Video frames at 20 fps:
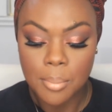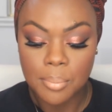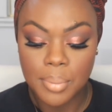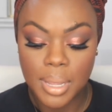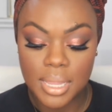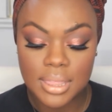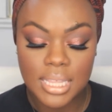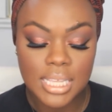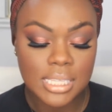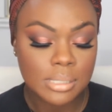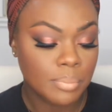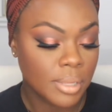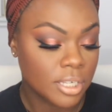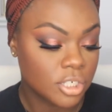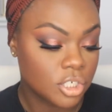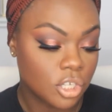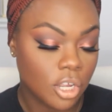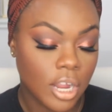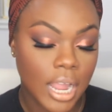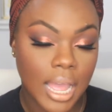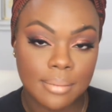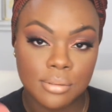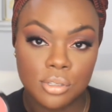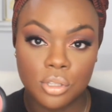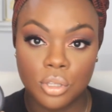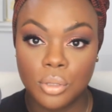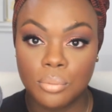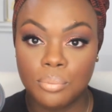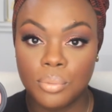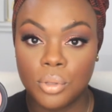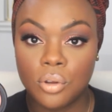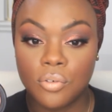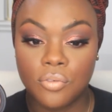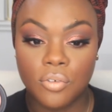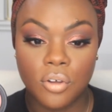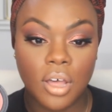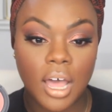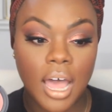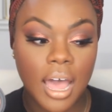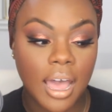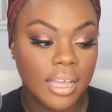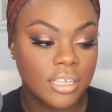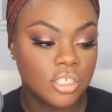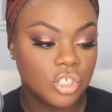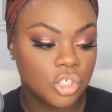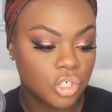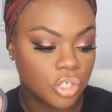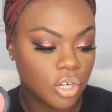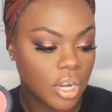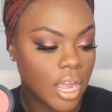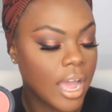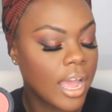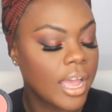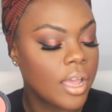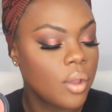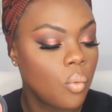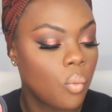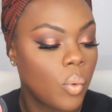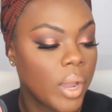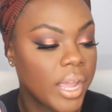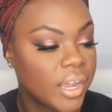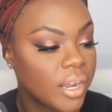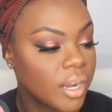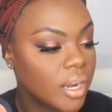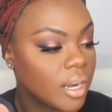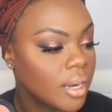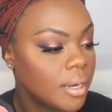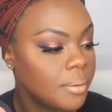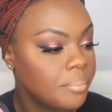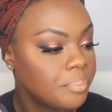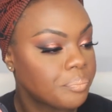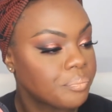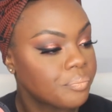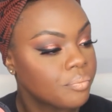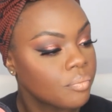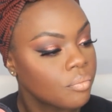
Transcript: But these blushes are absolutely beautiful. I wear